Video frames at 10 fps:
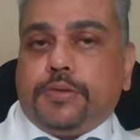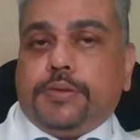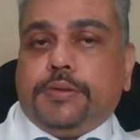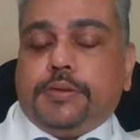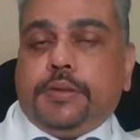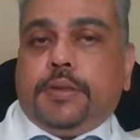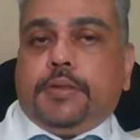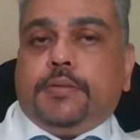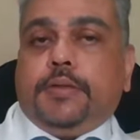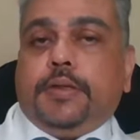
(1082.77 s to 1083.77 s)
quotient,
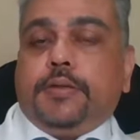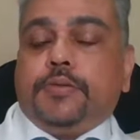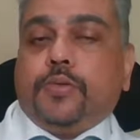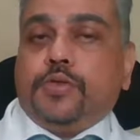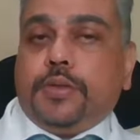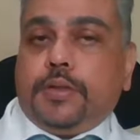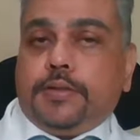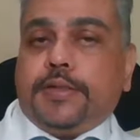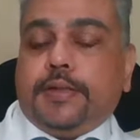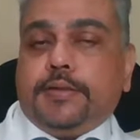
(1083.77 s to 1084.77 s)
their
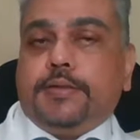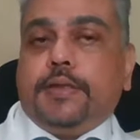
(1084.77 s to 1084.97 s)
social skills,